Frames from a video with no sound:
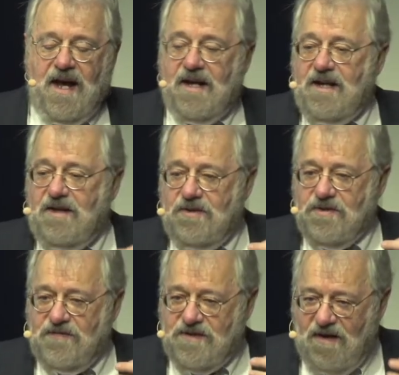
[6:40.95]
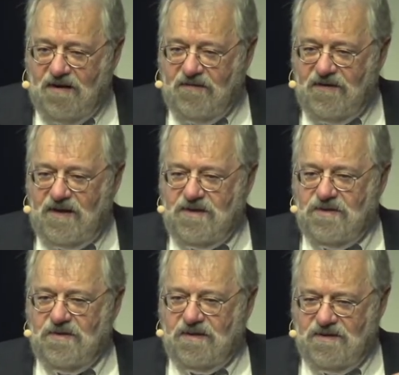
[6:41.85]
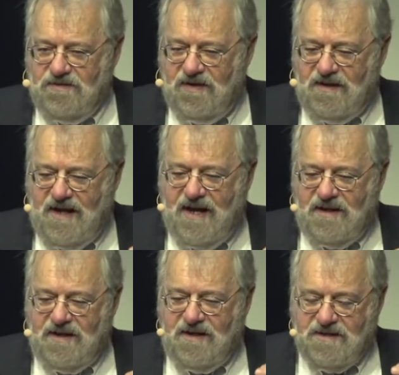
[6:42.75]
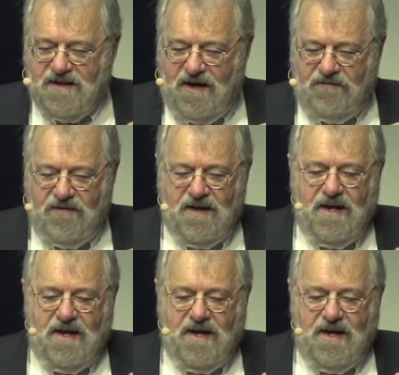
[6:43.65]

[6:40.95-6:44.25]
and he used photography to illustrate that in his life.